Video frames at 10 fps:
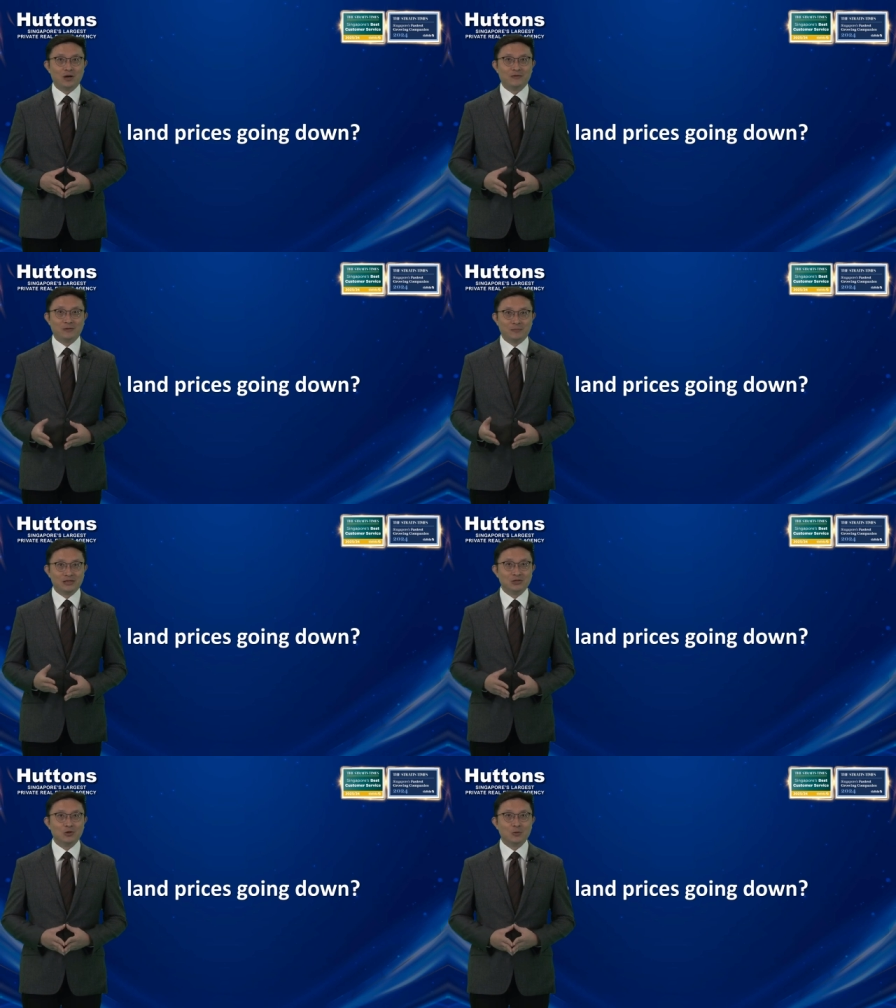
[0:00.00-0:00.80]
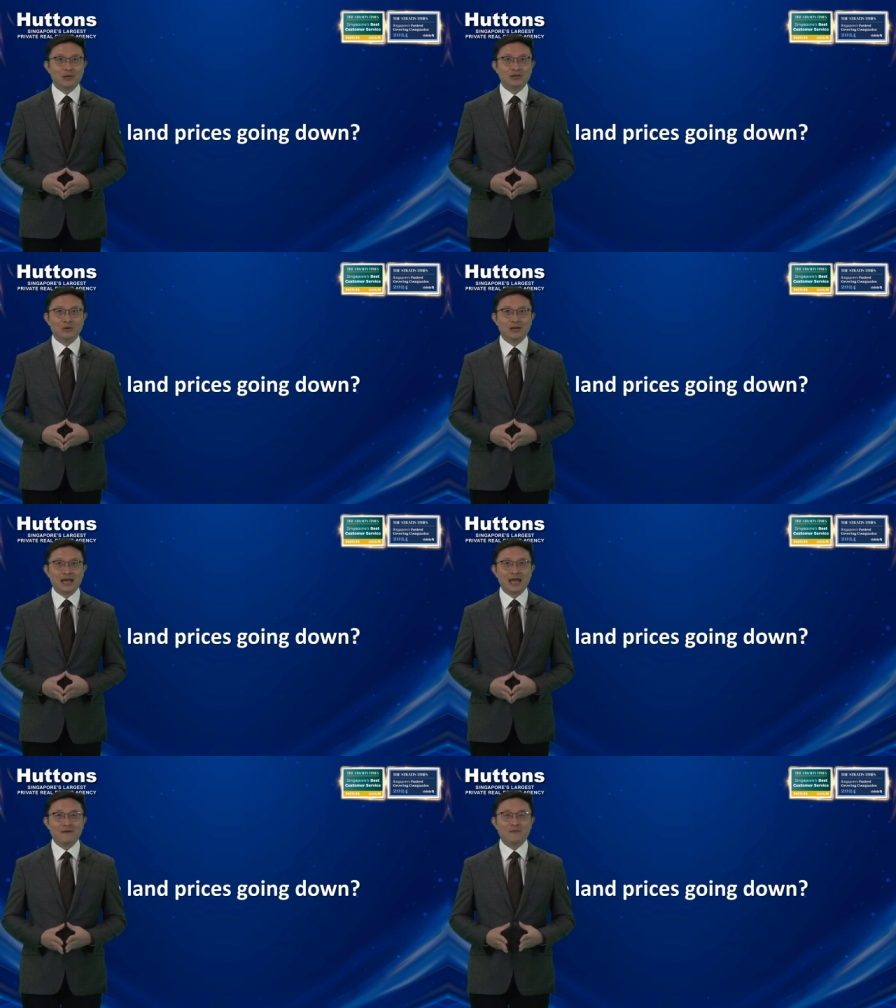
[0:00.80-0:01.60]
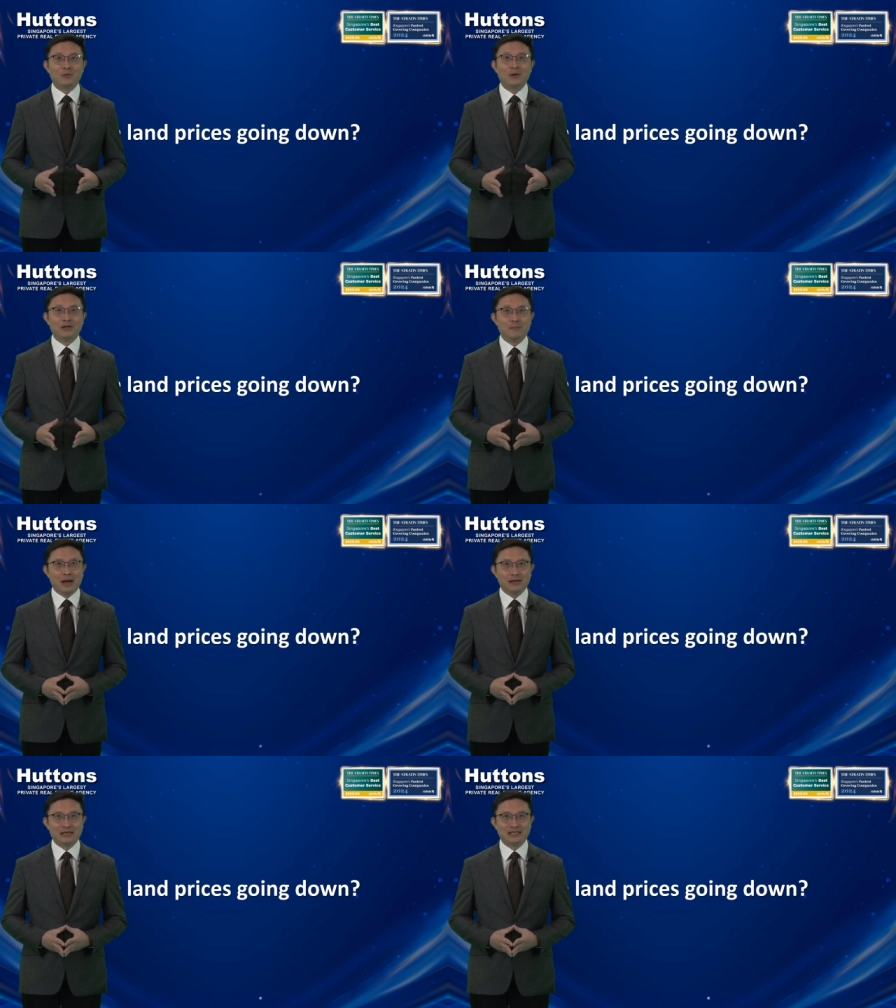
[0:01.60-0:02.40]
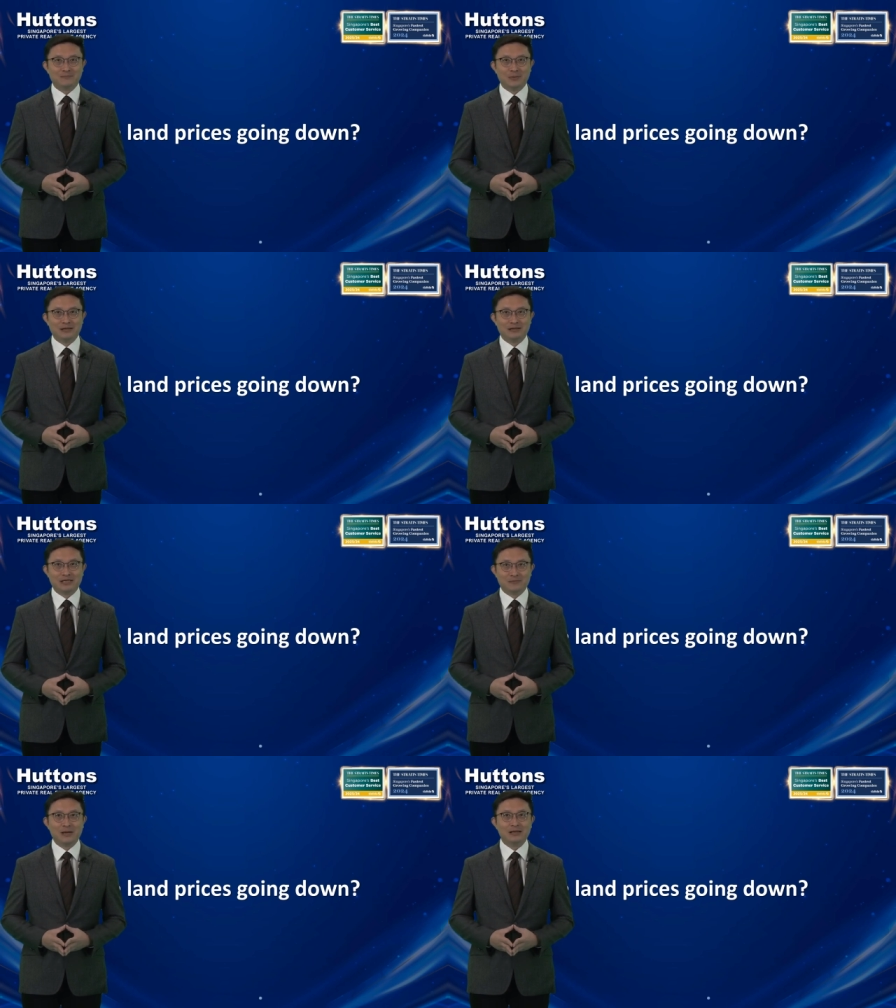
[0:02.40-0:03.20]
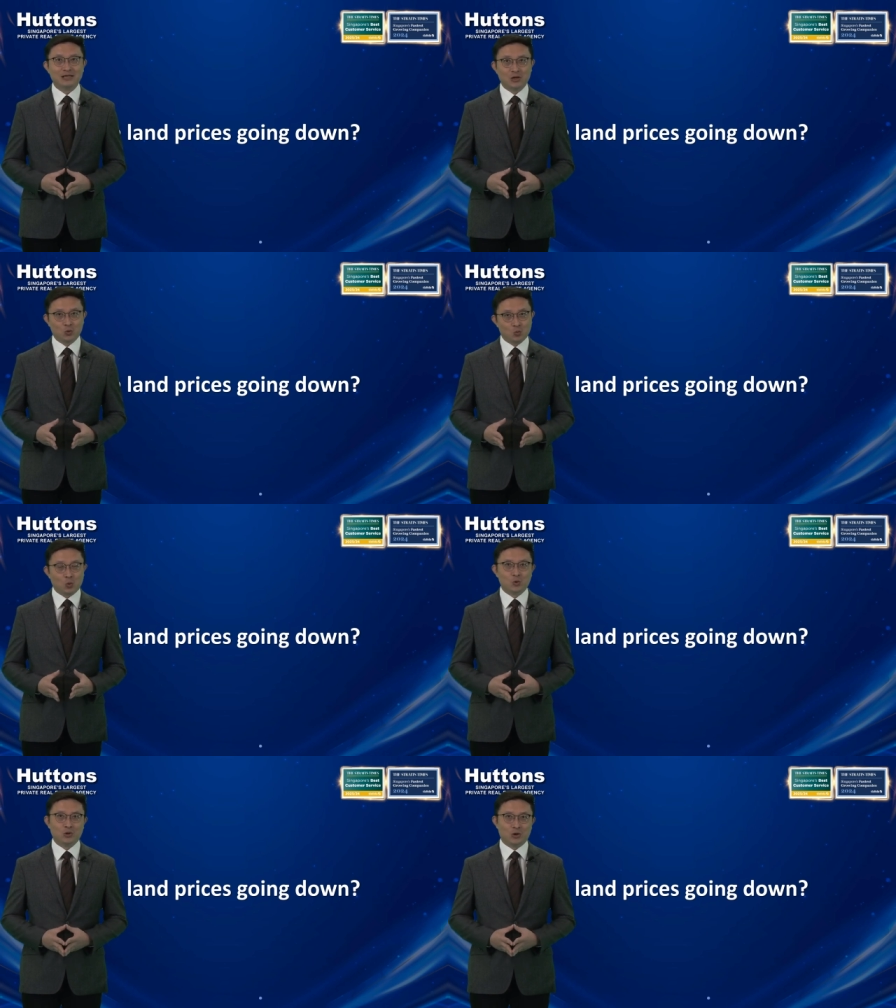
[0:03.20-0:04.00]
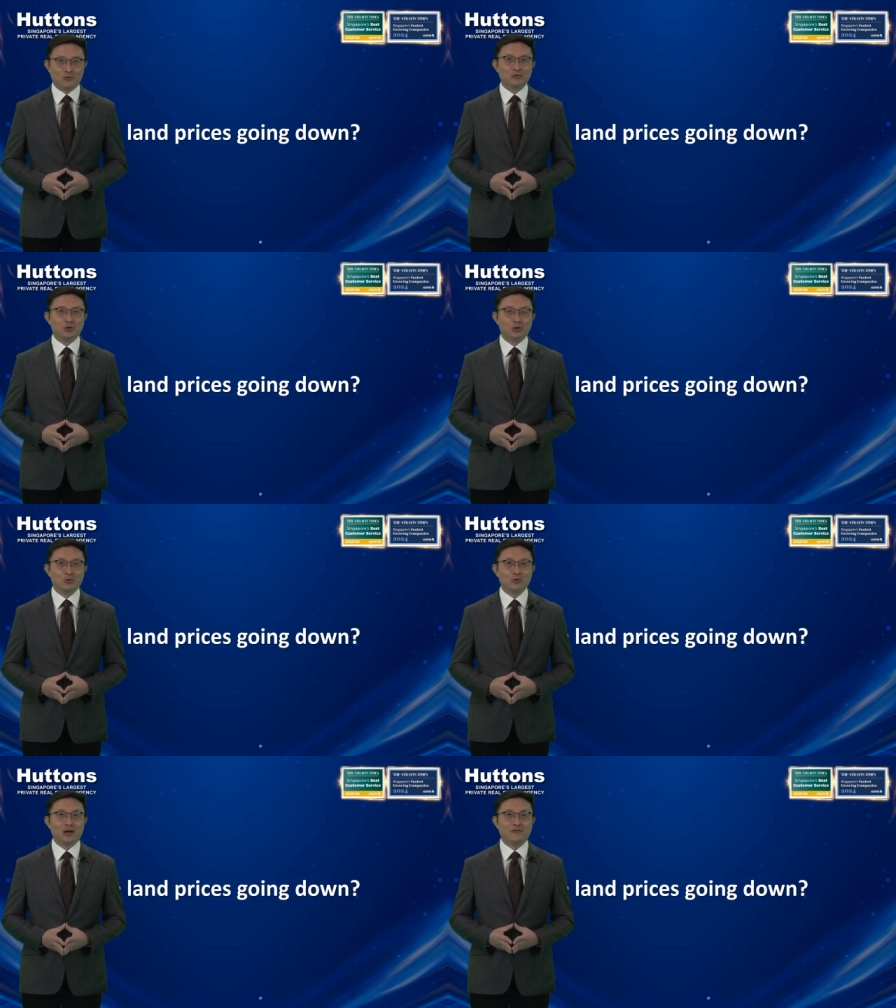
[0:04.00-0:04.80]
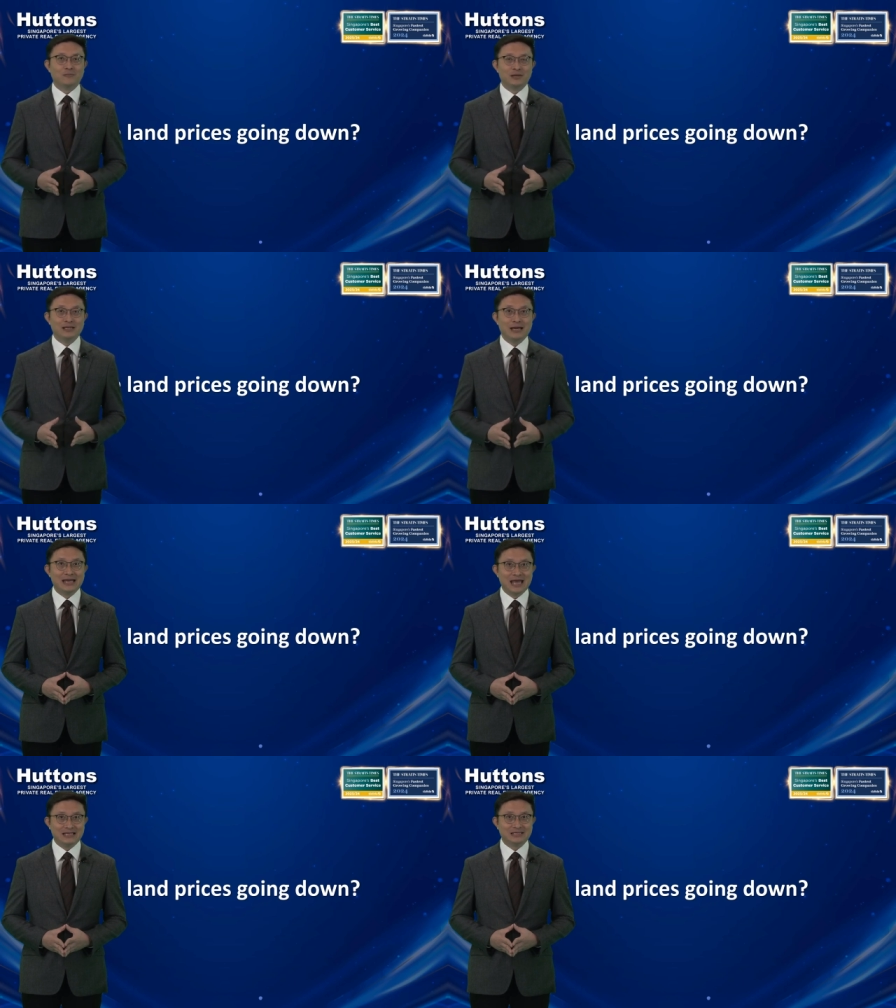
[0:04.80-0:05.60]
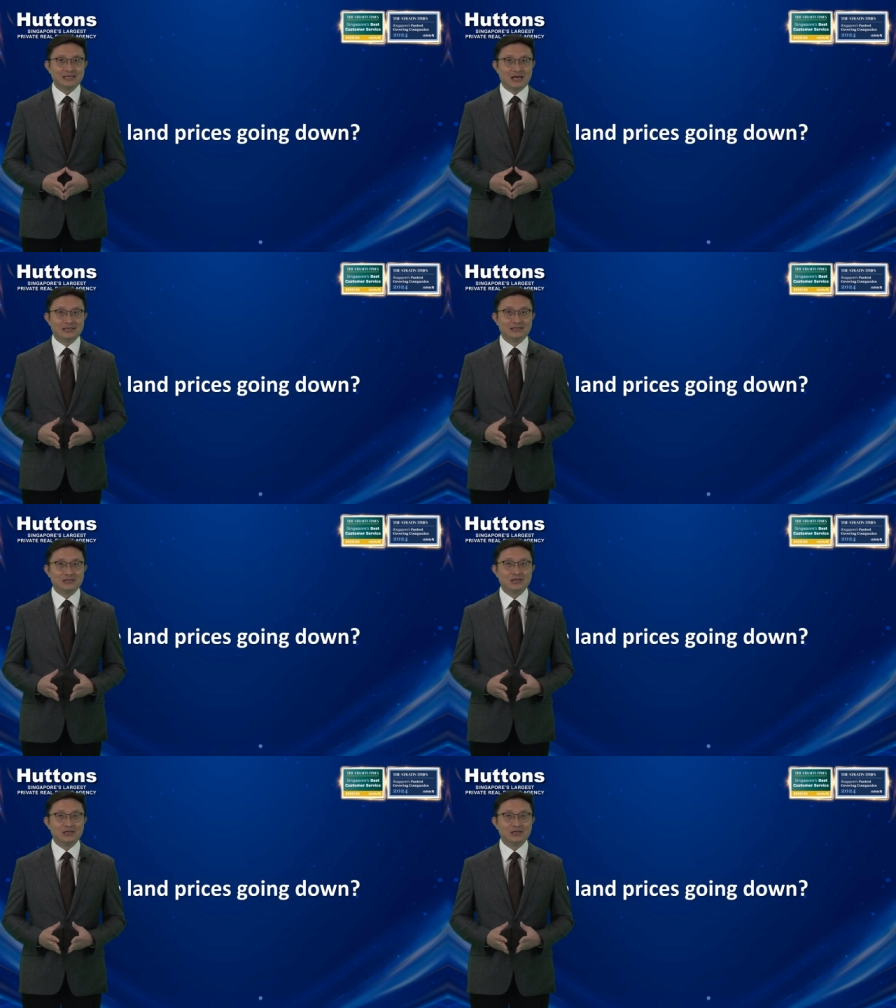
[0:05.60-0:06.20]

of the major topics on everyone's mind this month has been the award of 2 government land sites to